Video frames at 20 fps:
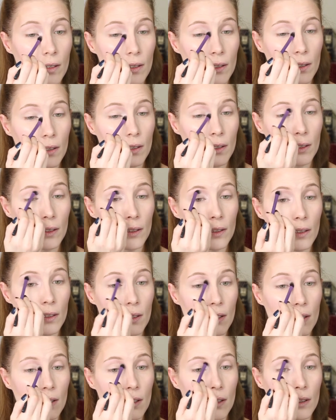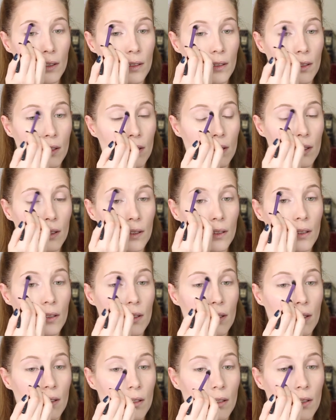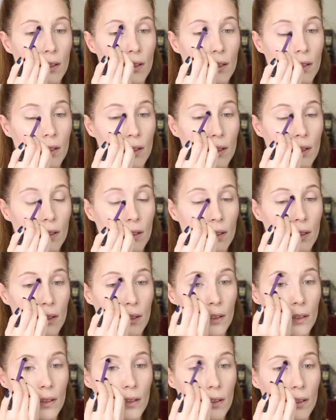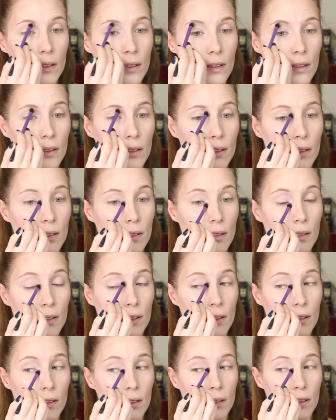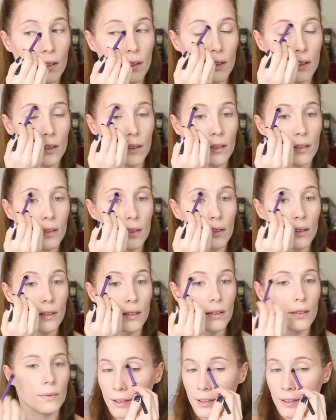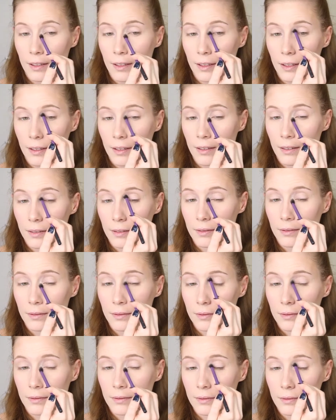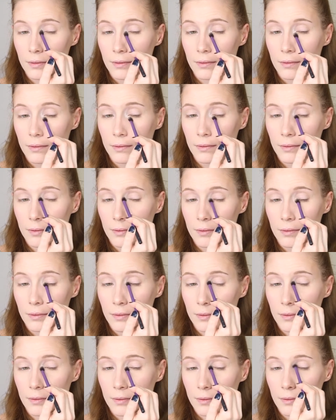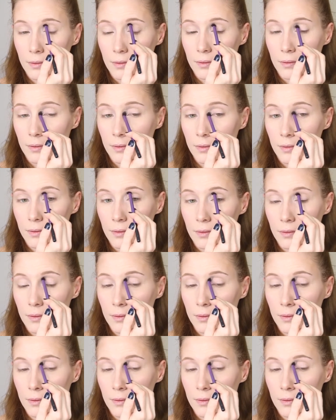Nobody speaks.